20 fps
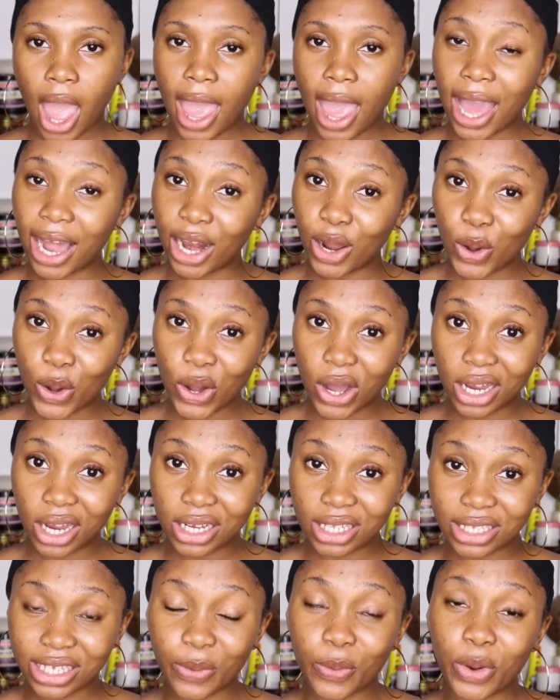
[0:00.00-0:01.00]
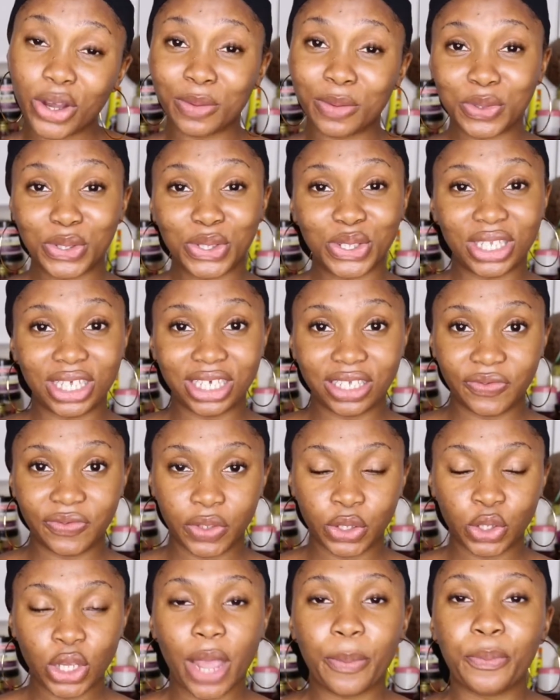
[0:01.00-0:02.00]
Hello honeys, and welcome to today's
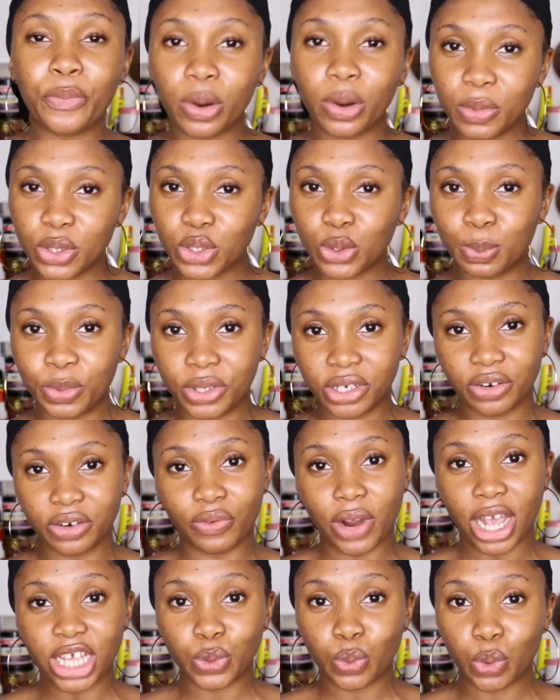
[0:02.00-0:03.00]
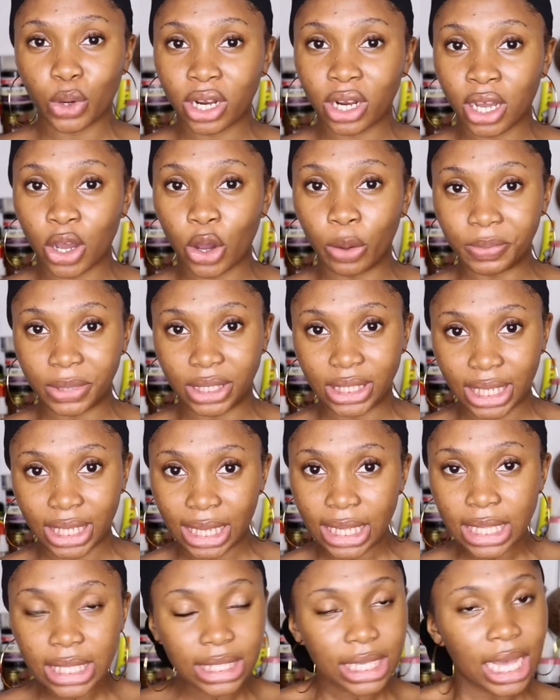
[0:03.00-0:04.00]
video. So I promised to bring a rice water
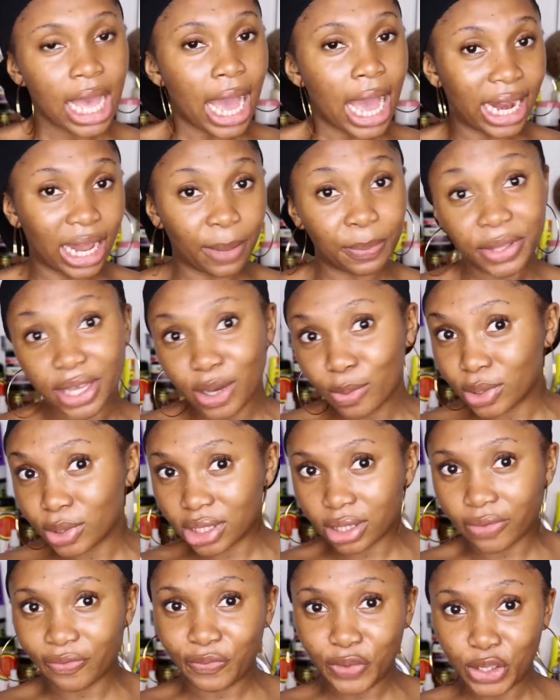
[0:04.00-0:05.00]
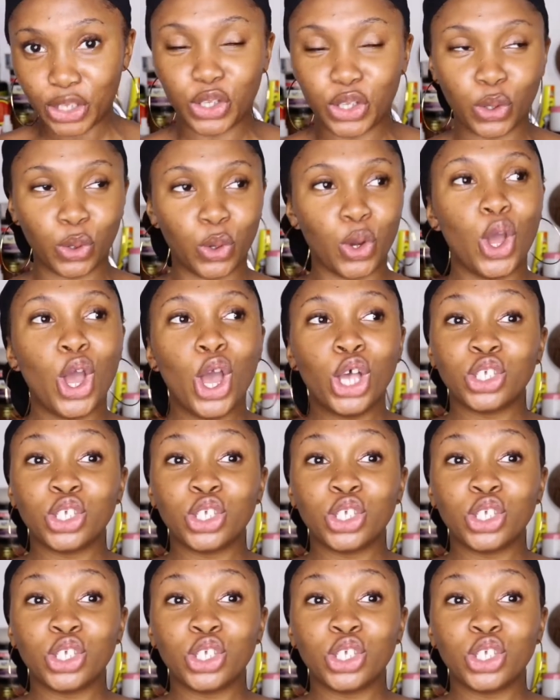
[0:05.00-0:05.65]
update, and I'm here with the video.